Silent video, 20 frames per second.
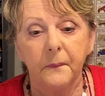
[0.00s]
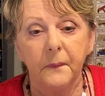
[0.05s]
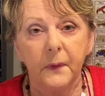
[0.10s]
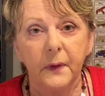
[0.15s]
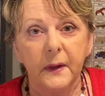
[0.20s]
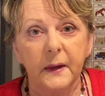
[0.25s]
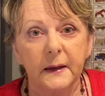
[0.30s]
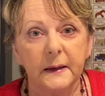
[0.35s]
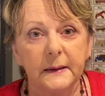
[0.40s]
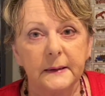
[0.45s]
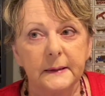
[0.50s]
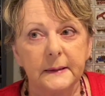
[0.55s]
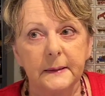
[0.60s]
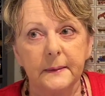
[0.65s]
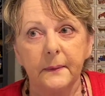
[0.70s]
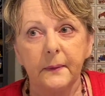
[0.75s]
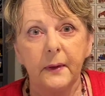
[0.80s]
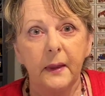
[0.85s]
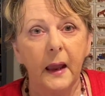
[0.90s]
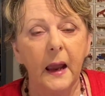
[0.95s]
this
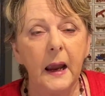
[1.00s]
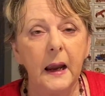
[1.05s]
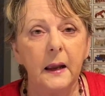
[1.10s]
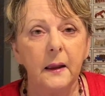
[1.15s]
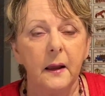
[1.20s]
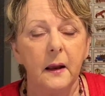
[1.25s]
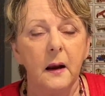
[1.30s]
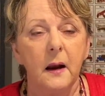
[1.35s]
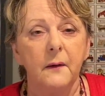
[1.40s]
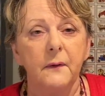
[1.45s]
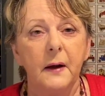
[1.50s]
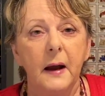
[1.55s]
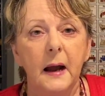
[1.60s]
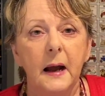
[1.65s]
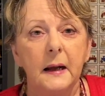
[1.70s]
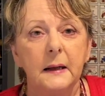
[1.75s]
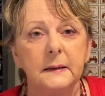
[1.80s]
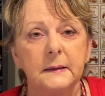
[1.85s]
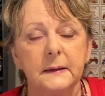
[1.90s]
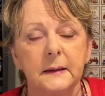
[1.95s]
thing that I've
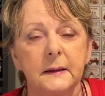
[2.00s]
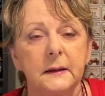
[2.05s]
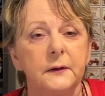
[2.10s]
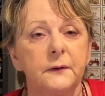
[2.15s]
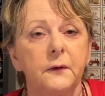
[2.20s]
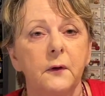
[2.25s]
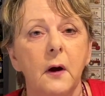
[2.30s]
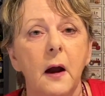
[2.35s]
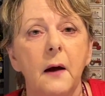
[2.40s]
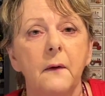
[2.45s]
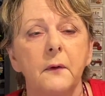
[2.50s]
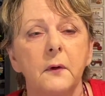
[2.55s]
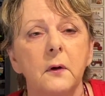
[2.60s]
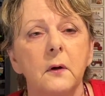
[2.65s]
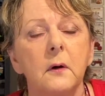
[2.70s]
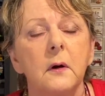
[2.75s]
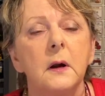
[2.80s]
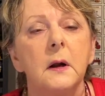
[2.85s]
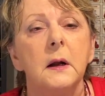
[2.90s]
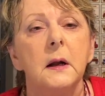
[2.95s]
had since
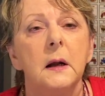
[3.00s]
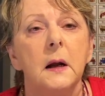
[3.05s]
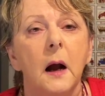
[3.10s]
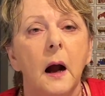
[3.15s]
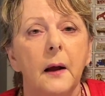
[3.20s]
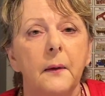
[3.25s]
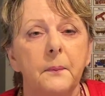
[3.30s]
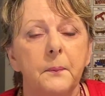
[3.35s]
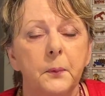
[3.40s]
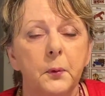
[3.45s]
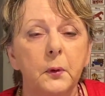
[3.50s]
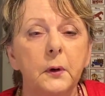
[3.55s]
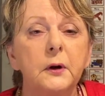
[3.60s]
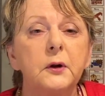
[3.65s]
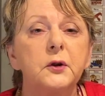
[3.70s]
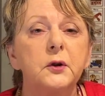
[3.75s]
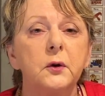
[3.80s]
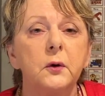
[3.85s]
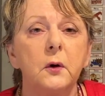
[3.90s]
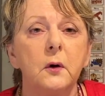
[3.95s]
forever. I'm pretty
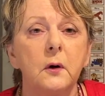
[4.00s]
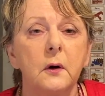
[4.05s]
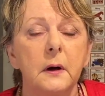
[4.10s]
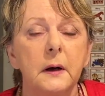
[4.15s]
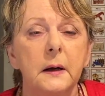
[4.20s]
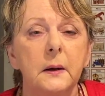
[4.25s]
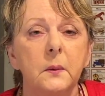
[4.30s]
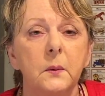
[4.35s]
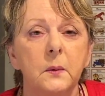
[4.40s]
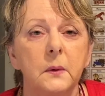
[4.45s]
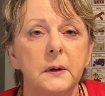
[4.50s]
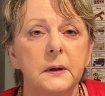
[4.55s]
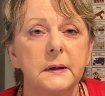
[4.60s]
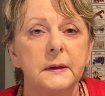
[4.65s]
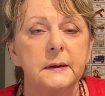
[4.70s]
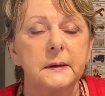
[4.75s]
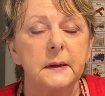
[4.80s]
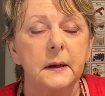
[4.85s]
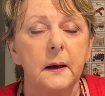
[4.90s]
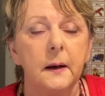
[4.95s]
sure it
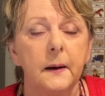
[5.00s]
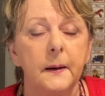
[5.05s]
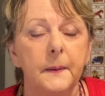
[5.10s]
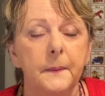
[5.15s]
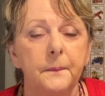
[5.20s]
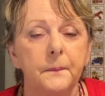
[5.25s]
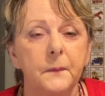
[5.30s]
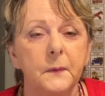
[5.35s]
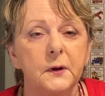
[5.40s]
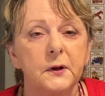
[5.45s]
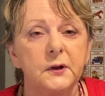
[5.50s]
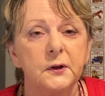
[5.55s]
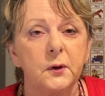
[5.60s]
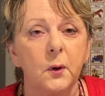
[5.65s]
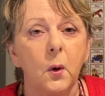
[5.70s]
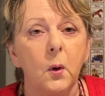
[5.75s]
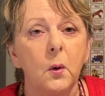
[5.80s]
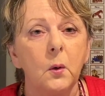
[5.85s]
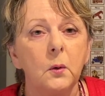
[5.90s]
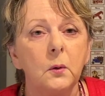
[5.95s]
was
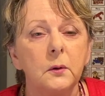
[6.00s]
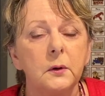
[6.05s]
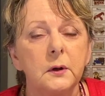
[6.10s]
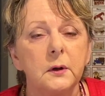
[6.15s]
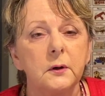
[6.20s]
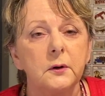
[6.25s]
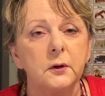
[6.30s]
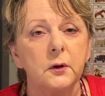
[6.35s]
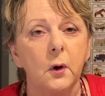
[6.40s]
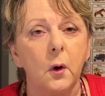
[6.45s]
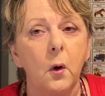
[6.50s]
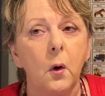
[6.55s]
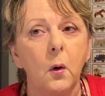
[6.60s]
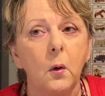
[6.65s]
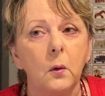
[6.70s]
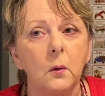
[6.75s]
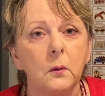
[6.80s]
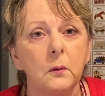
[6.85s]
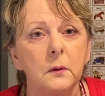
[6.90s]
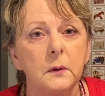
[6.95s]
sold to
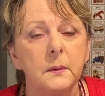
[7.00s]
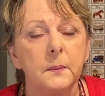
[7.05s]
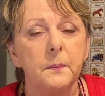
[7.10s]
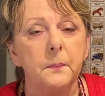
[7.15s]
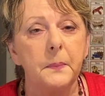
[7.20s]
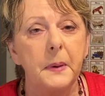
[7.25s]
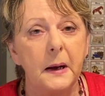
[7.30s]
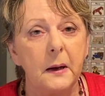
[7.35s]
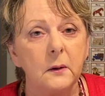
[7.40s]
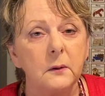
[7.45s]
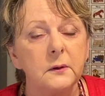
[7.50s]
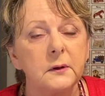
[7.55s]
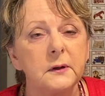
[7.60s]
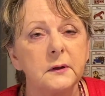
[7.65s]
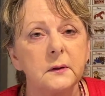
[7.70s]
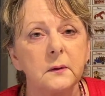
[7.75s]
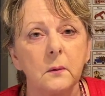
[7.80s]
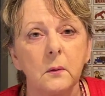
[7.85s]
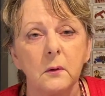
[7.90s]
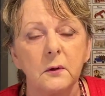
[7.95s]
hold belts
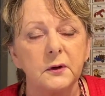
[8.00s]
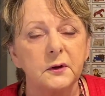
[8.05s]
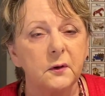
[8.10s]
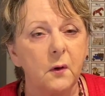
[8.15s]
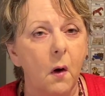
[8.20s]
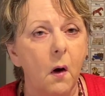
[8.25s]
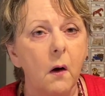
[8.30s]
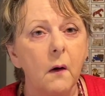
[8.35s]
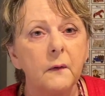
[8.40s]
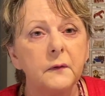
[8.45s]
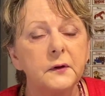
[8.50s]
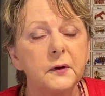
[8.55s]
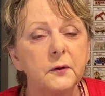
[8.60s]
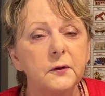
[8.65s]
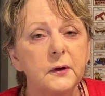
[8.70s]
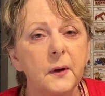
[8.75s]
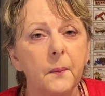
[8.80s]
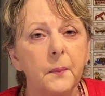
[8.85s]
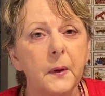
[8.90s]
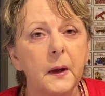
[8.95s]
or scarves or
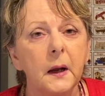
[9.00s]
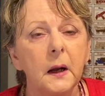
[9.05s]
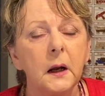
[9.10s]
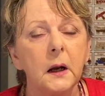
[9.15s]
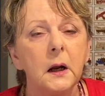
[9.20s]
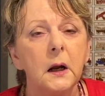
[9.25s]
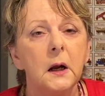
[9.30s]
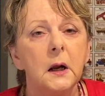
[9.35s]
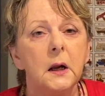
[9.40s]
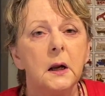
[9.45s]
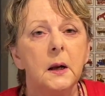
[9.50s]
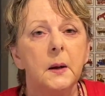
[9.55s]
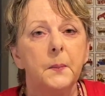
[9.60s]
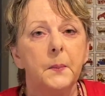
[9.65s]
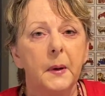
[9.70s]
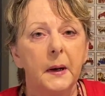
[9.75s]
something, but